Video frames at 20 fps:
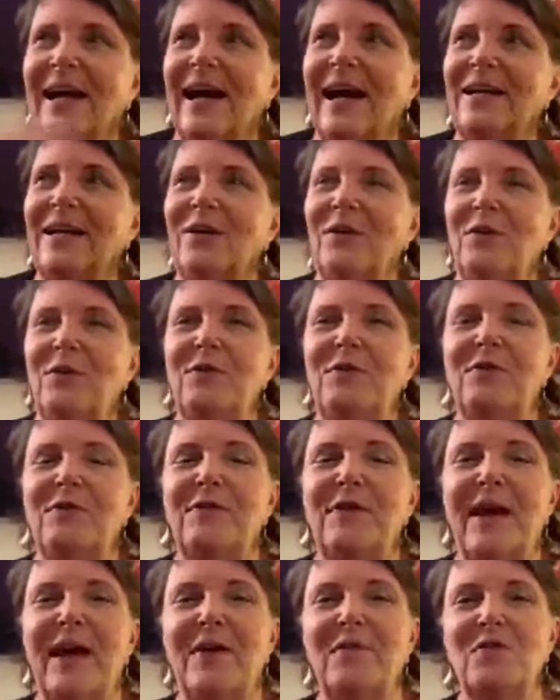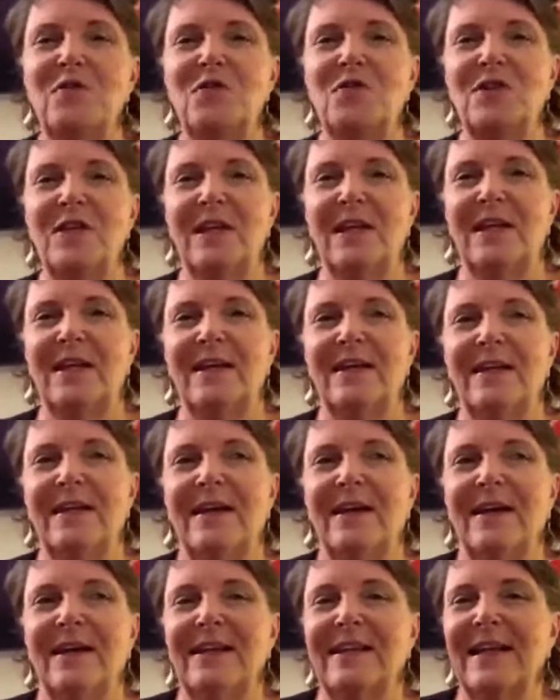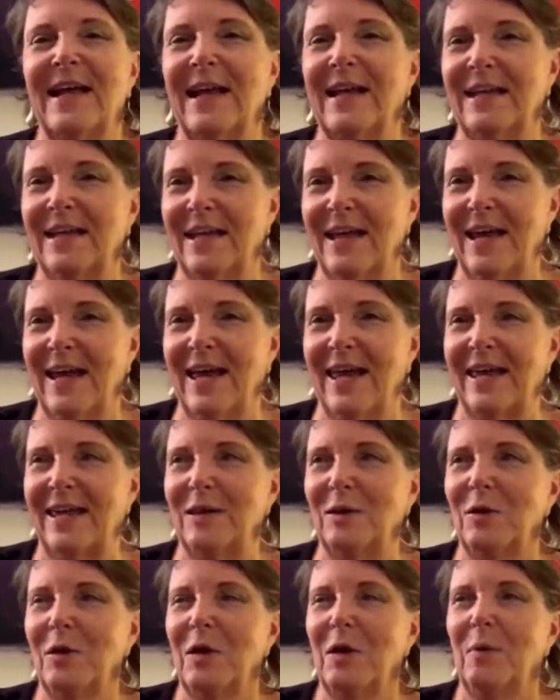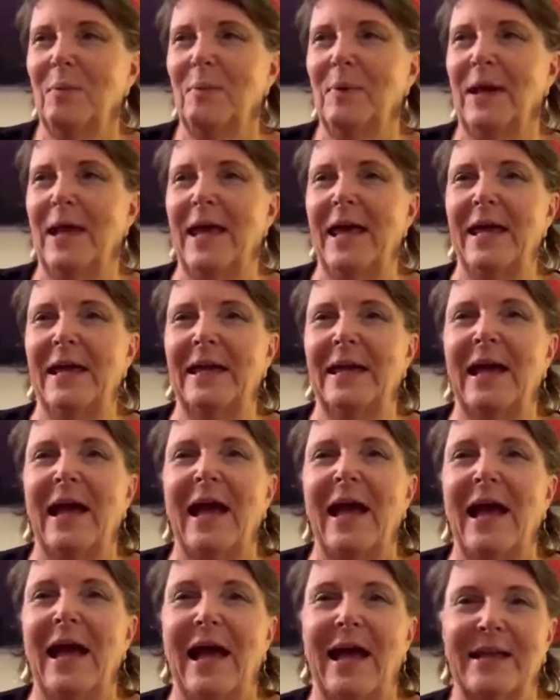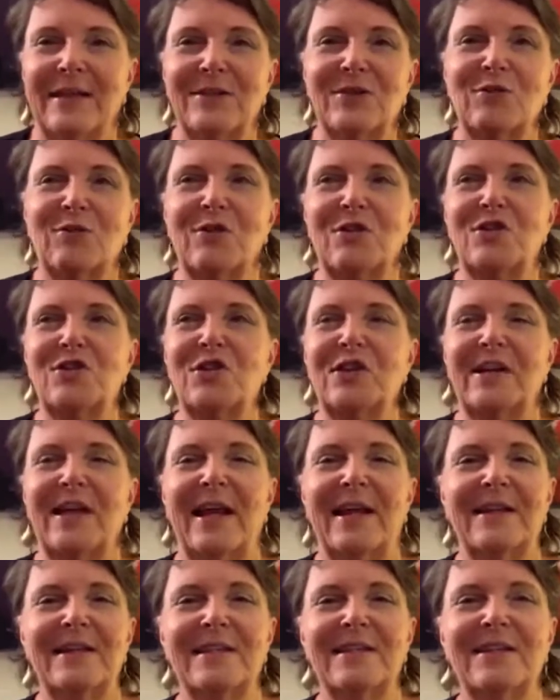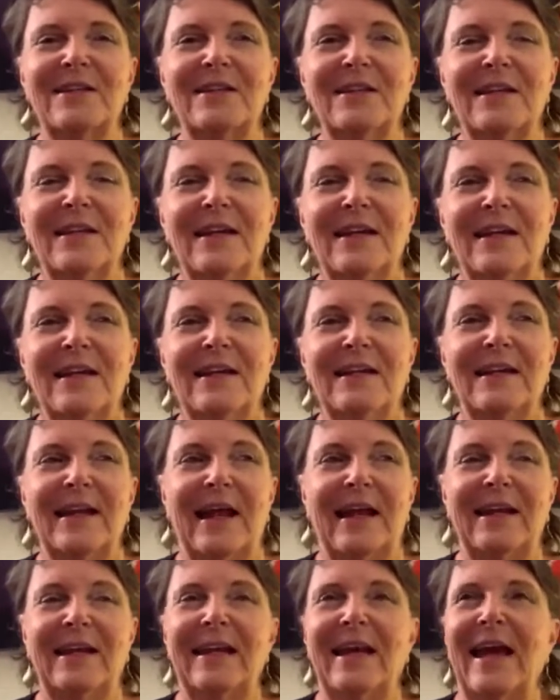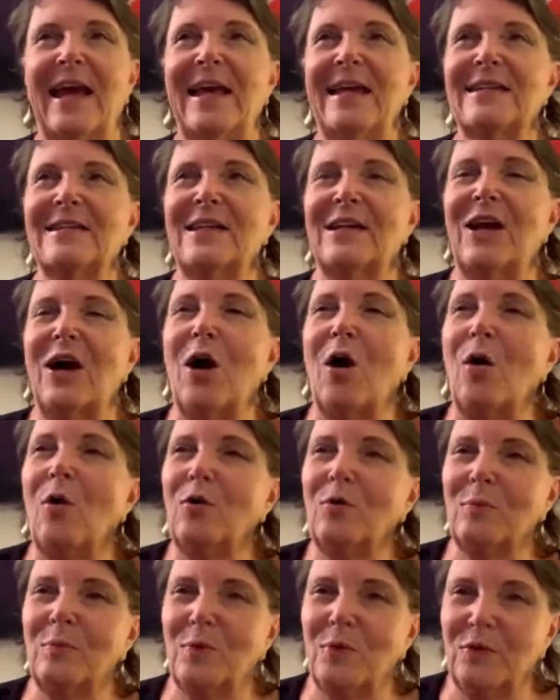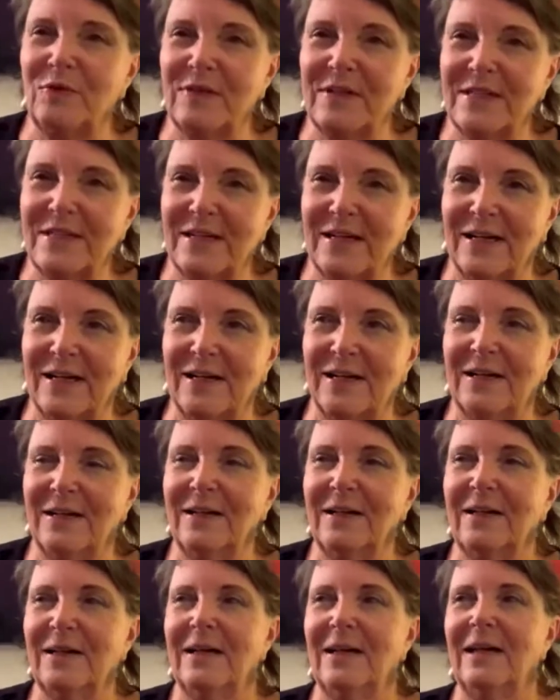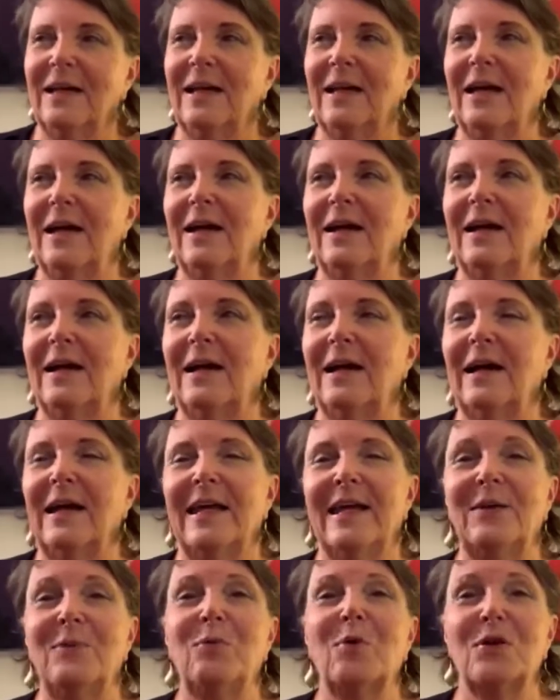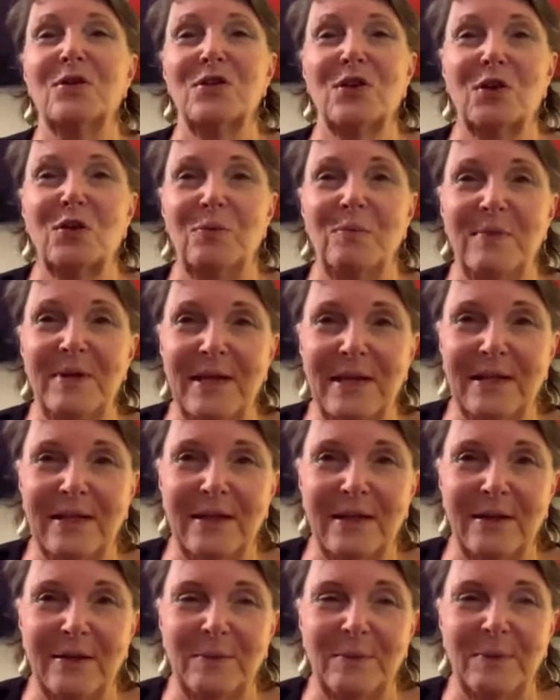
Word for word: I don't know if you've ever seen uh, Danny Kaye playing Hans Christian Andersen. Danny Kaye is an old movie star. Uh, he was a comedian,